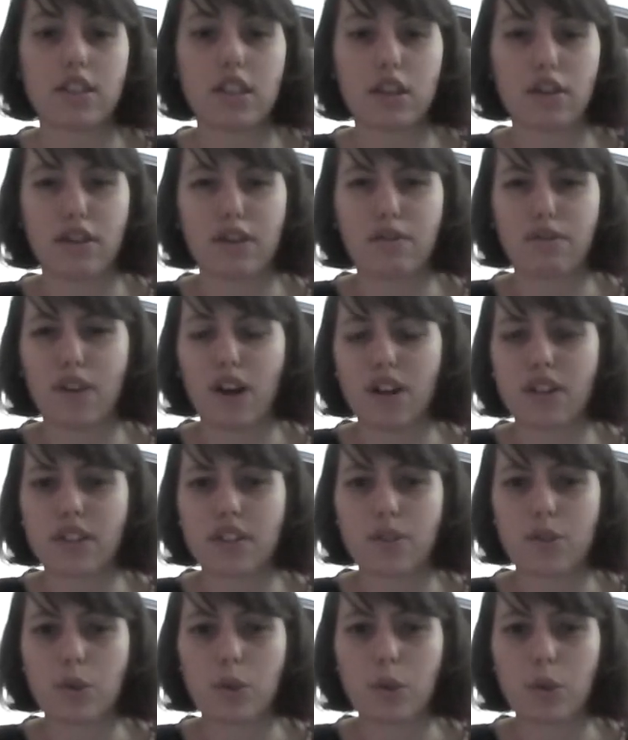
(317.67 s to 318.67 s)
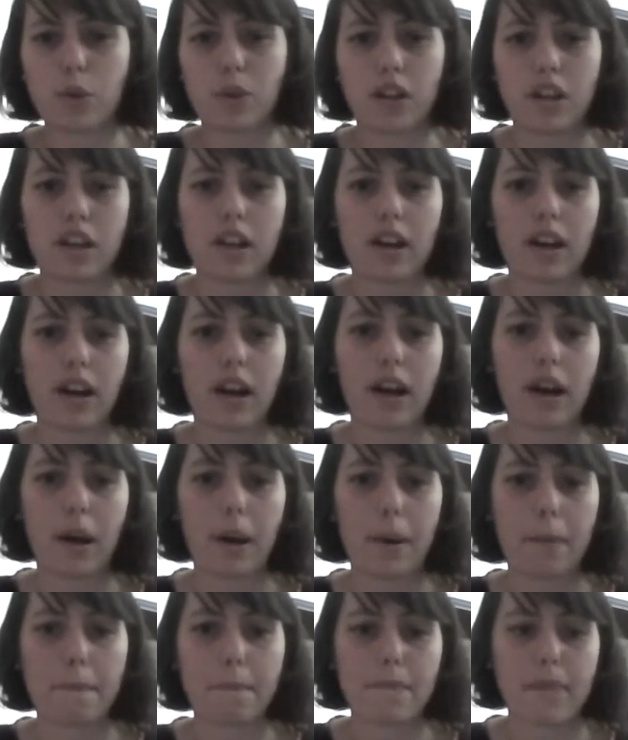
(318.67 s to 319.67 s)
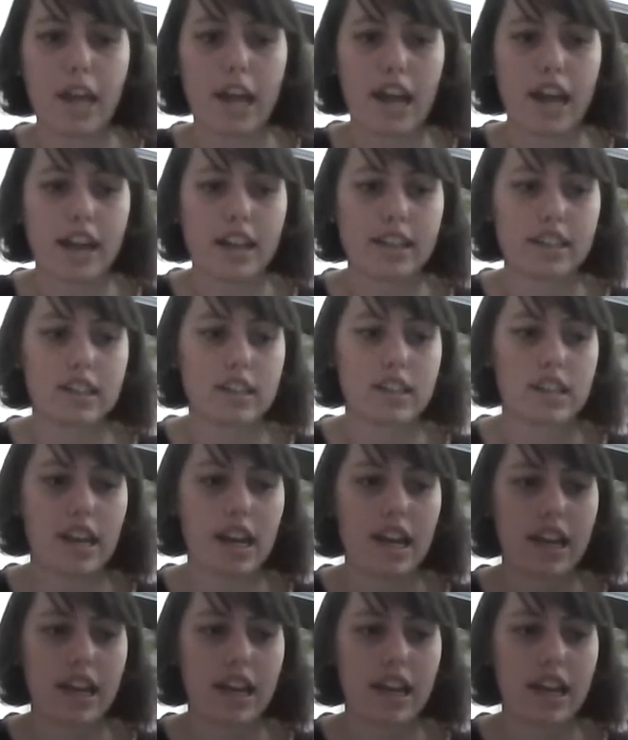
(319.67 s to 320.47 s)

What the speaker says: deer and foxes too, and